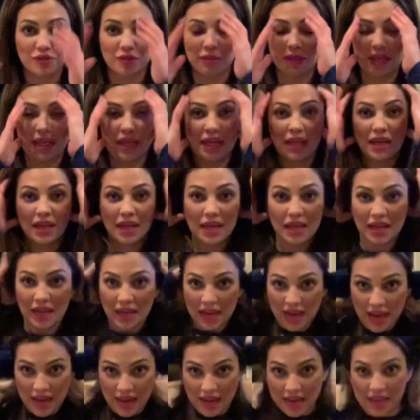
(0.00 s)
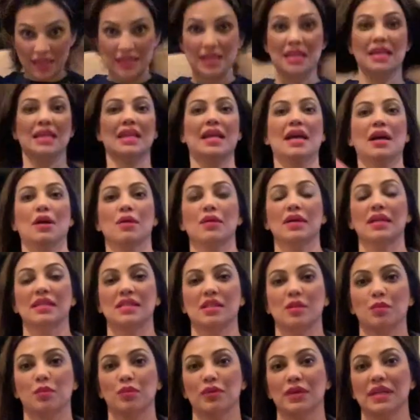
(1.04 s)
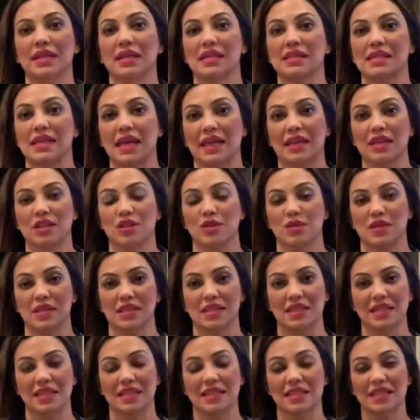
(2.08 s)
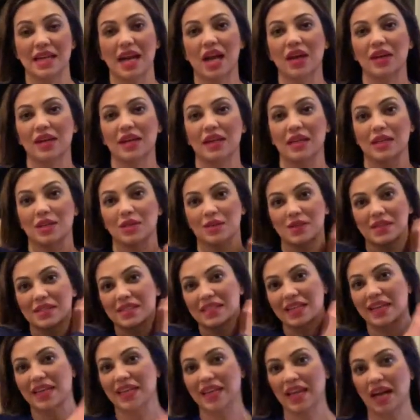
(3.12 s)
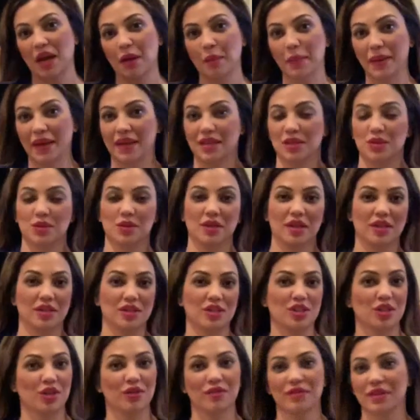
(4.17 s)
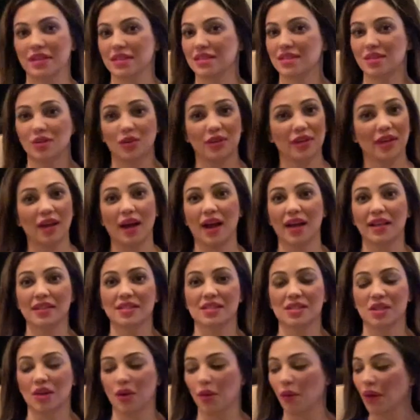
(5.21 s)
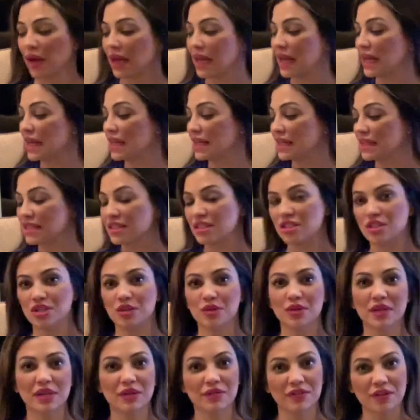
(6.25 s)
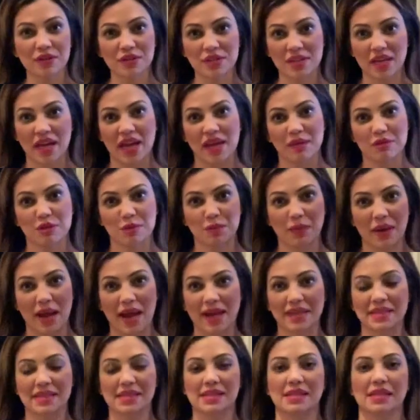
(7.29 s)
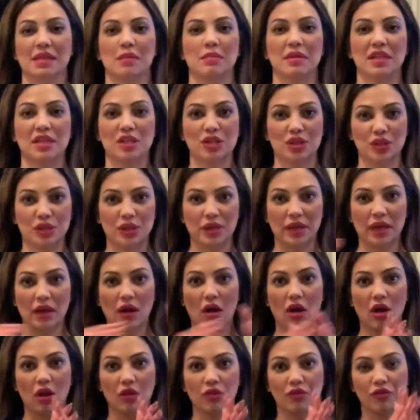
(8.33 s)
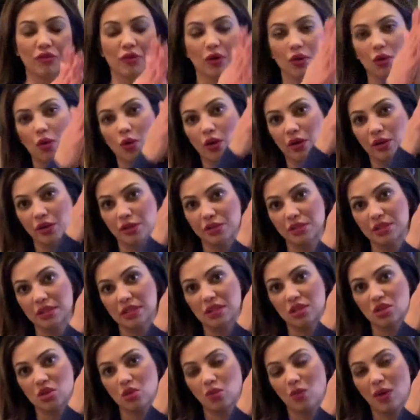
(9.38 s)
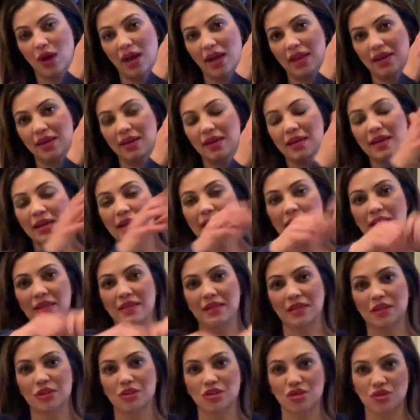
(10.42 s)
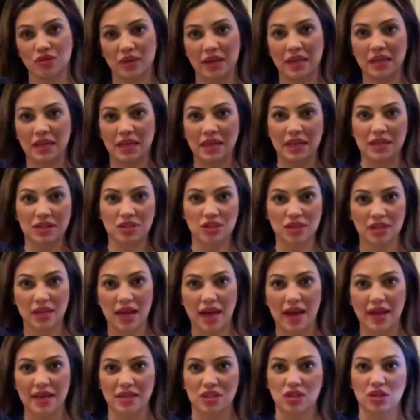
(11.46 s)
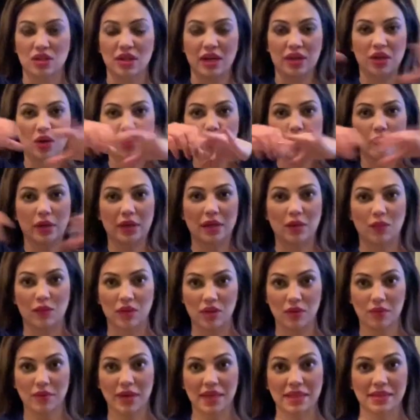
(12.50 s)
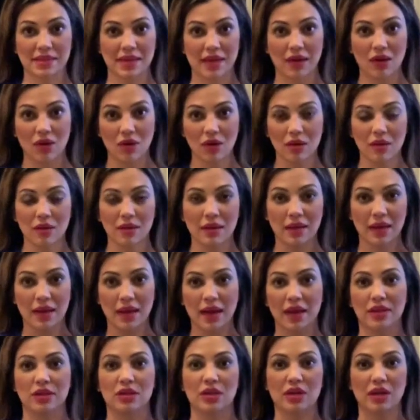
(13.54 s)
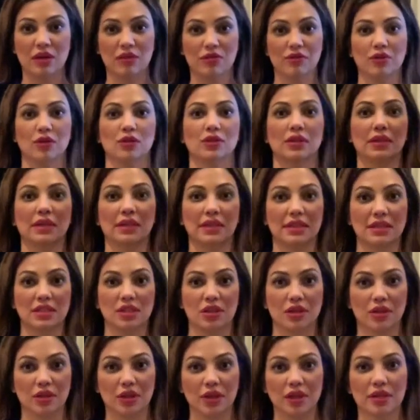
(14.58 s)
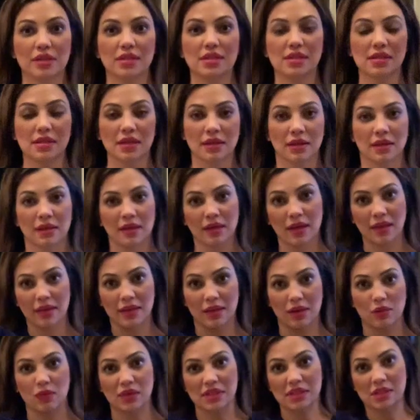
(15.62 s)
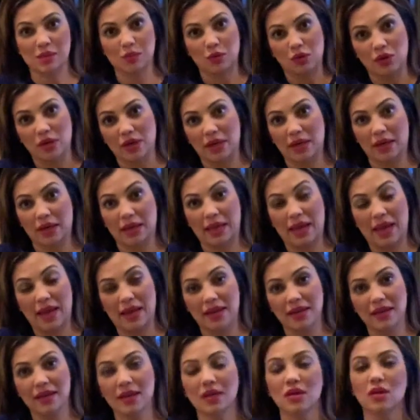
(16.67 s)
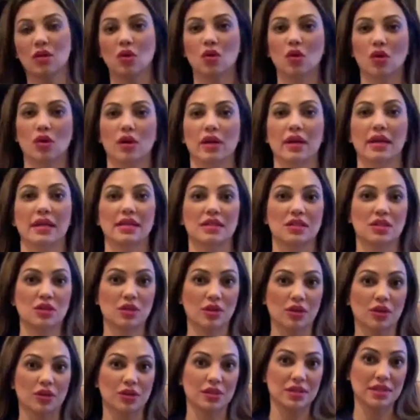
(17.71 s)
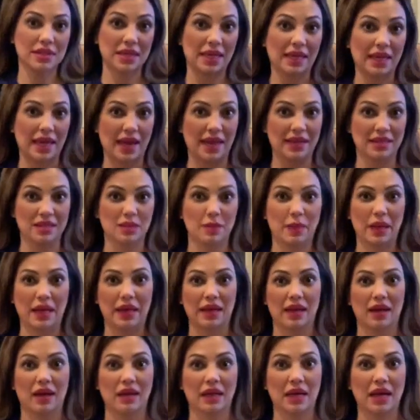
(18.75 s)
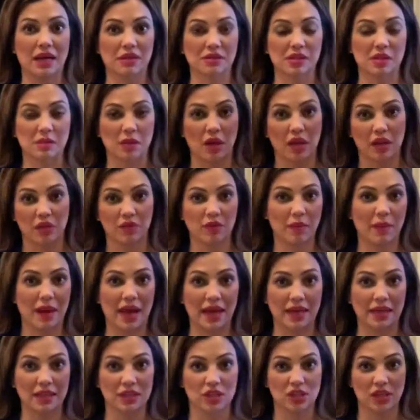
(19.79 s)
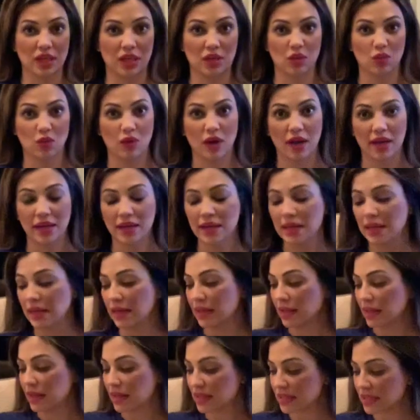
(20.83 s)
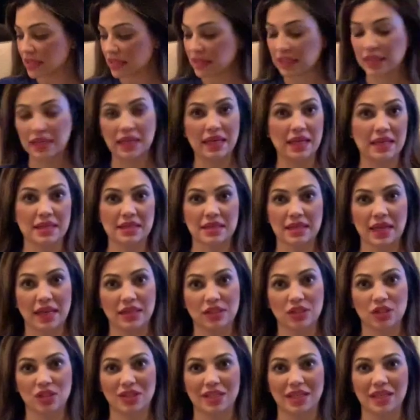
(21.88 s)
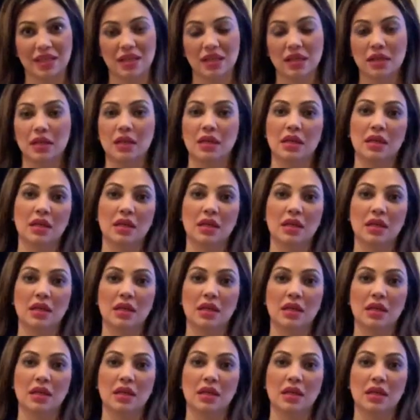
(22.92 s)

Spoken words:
for me, and now it's a breeze. I can do it sitting down, I can do it standing up, I can do it on a surface or not. So do it a few times, practice it, make sure you get all the four corners into one, and then you straighten each side so that you're working with a rectangle, and then you can fold it into thirds, then once more and again, or into thirds again, depending on how small of a package that you want. This is a king size sheet,